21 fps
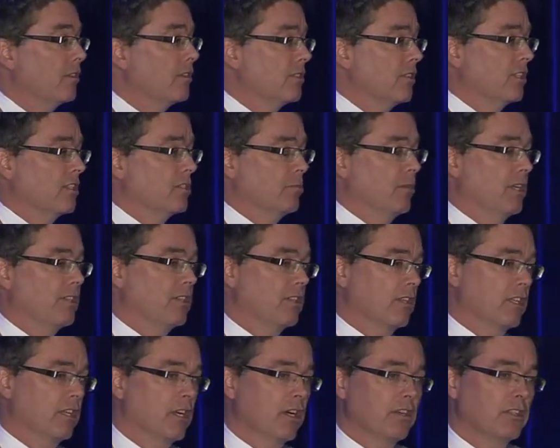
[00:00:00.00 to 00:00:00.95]
6 months of
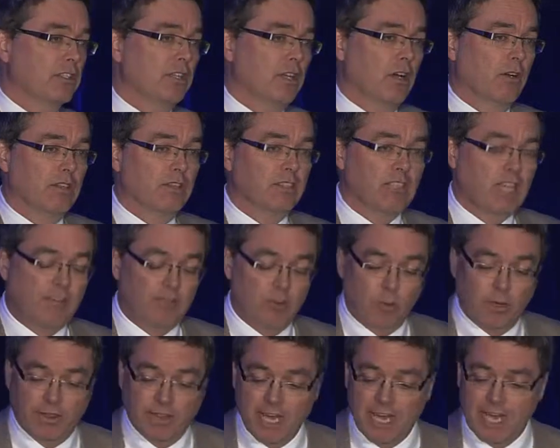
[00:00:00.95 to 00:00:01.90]
the year or so, it's covered
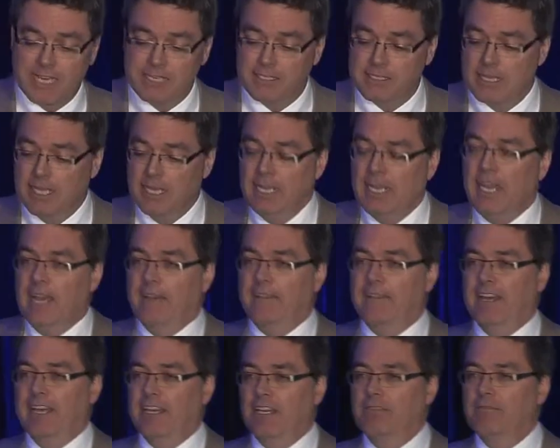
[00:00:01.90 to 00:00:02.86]
with ice, and
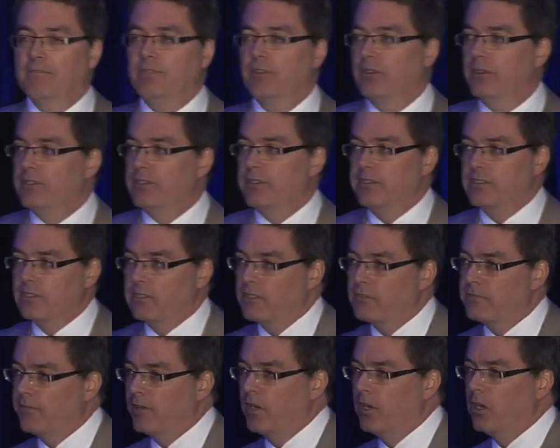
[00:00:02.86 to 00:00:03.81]
that influences its
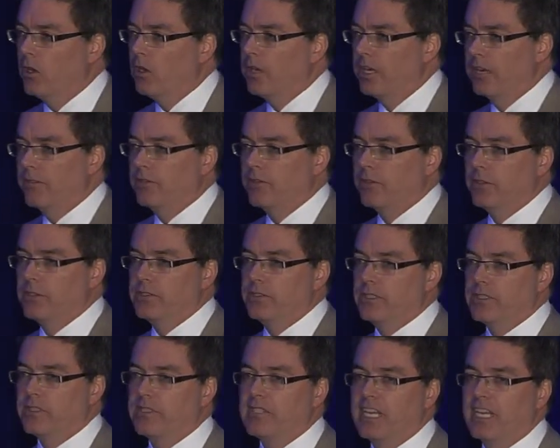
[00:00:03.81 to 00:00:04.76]
flow, it influences
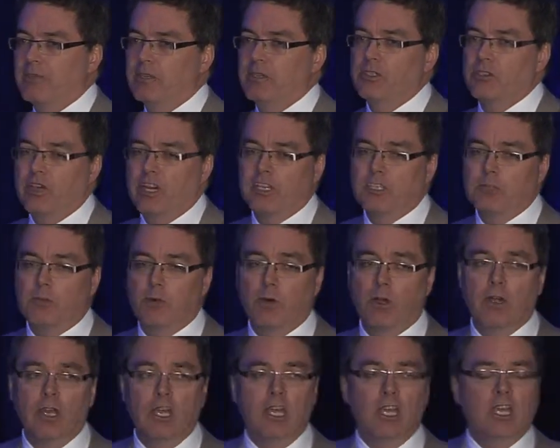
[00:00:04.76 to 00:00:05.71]
its sediment
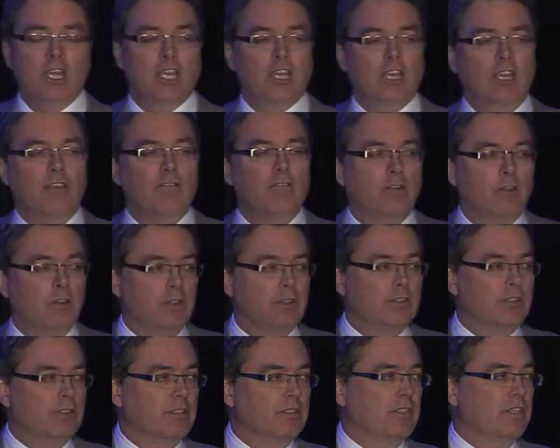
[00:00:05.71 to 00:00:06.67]
transport, it
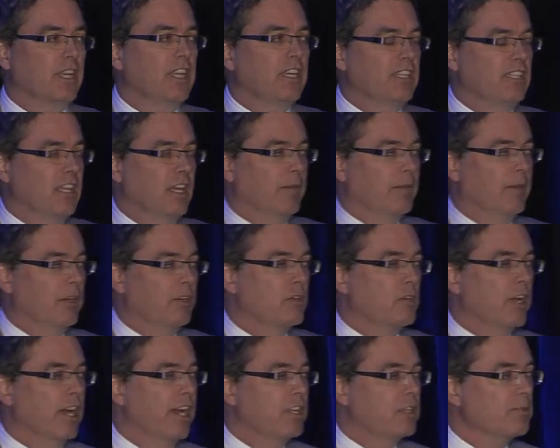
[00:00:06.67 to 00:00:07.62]
influences the contaminant
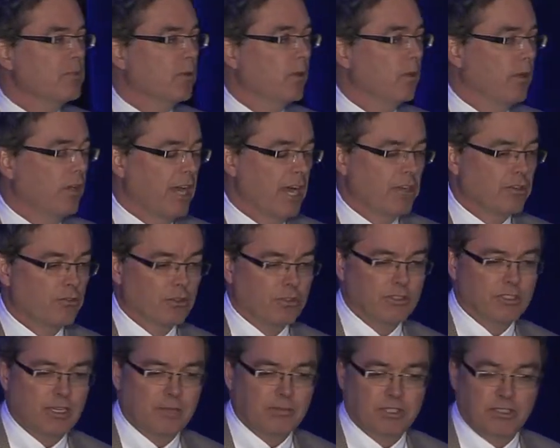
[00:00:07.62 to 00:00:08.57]
transport of natural
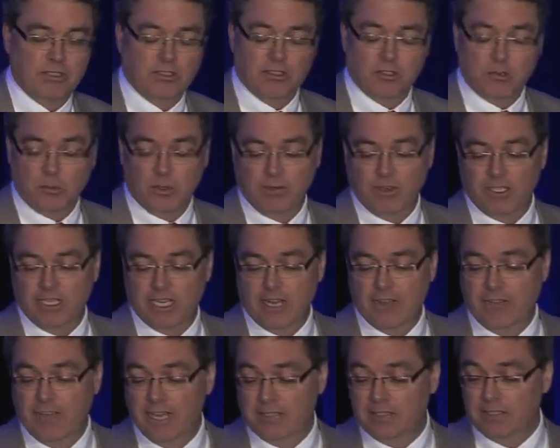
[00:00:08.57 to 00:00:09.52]
substances moving
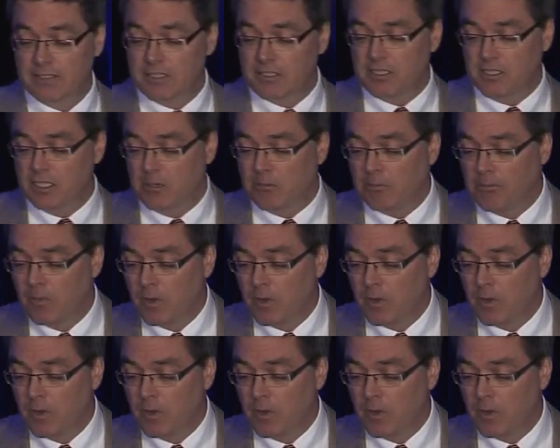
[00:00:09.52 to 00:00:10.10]
down that system.